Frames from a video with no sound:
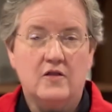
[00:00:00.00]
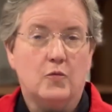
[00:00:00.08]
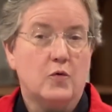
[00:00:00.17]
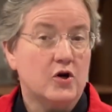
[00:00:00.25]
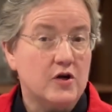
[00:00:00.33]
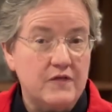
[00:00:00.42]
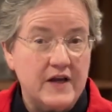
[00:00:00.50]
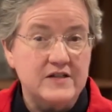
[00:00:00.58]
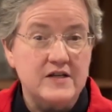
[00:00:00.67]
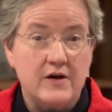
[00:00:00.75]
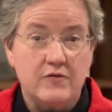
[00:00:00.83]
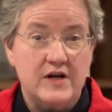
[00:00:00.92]
The work of
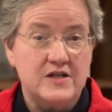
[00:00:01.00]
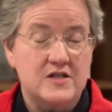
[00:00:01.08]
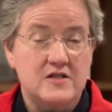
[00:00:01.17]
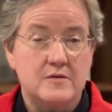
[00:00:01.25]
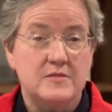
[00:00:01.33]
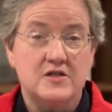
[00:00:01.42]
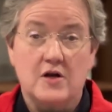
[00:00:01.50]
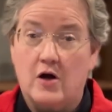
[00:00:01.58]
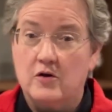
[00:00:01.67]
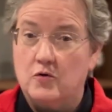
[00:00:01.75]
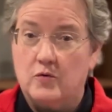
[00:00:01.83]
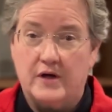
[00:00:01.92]
anti-racism is
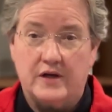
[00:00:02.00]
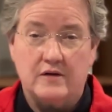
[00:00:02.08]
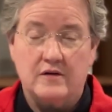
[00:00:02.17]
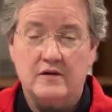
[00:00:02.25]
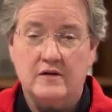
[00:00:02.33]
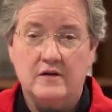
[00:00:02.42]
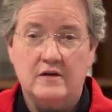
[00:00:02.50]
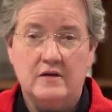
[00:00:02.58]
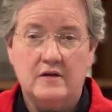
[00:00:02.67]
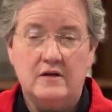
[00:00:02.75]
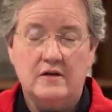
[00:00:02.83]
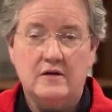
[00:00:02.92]
ongoing.
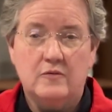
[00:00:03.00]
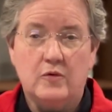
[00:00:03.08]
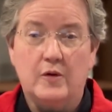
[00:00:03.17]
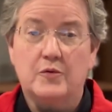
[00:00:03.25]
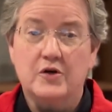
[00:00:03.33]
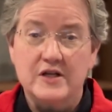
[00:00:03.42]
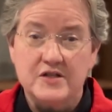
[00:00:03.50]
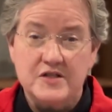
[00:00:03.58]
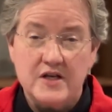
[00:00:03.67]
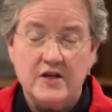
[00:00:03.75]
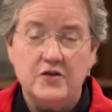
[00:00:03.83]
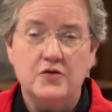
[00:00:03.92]
We will
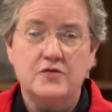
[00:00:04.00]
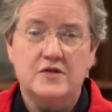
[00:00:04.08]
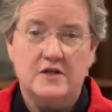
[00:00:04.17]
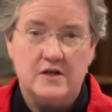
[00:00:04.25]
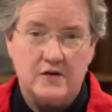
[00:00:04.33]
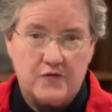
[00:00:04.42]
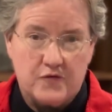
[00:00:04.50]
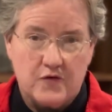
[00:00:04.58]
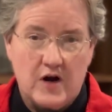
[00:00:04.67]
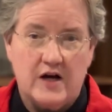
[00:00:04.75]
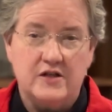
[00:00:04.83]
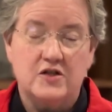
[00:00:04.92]
continue to
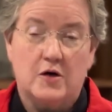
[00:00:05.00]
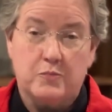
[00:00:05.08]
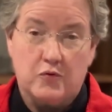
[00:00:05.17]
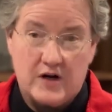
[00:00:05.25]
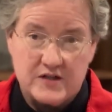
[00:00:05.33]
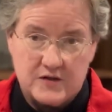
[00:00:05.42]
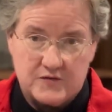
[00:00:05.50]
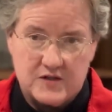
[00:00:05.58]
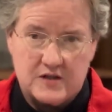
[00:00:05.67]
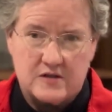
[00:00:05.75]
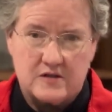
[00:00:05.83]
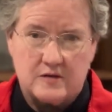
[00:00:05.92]
confront oppressive
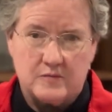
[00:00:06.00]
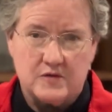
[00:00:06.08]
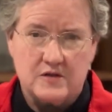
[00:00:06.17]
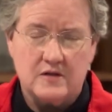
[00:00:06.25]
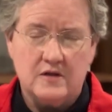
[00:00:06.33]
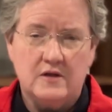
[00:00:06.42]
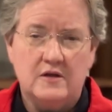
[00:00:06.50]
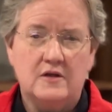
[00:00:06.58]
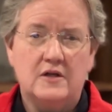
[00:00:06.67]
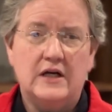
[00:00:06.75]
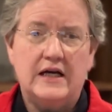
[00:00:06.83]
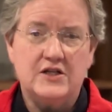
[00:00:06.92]
systems
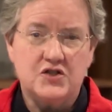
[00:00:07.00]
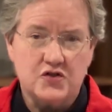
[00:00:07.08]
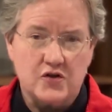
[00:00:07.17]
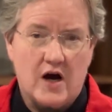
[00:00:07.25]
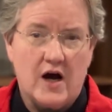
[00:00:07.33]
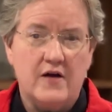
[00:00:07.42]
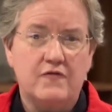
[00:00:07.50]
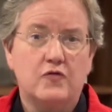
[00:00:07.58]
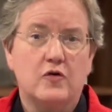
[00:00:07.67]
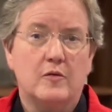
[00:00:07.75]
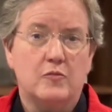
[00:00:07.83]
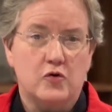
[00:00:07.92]
and strive
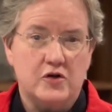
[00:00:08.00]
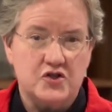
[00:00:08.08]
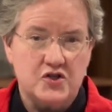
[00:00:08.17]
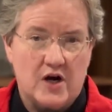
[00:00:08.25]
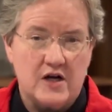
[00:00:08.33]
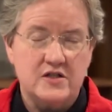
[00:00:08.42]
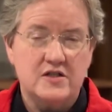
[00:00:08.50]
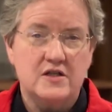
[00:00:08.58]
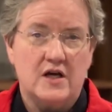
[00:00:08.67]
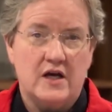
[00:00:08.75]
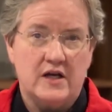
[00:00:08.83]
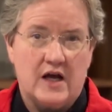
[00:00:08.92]
for a more just
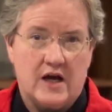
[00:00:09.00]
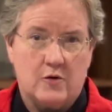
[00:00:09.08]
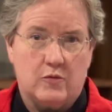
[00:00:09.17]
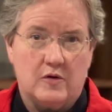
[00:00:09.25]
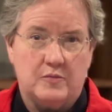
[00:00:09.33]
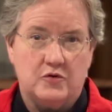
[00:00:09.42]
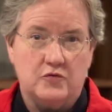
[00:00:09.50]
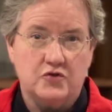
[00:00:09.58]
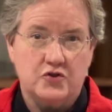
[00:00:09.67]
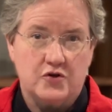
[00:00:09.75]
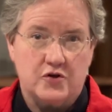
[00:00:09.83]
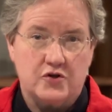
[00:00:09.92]
and equitable
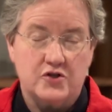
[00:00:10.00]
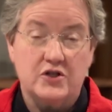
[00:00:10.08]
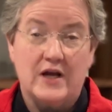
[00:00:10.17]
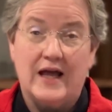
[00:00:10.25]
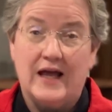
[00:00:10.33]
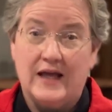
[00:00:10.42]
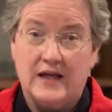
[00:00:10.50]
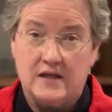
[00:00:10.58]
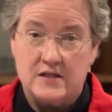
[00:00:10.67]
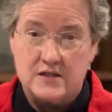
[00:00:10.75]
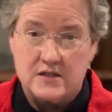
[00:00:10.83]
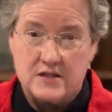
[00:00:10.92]
church
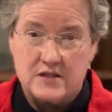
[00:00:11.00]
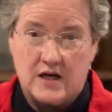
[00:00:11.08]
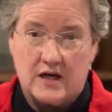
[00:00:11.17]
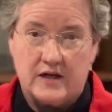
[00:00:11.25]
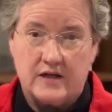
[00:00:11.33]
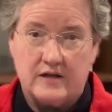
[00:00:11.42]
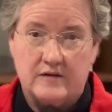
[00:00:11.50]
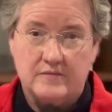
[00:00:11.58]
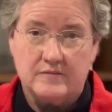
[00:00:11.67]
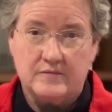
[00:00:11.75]
and society.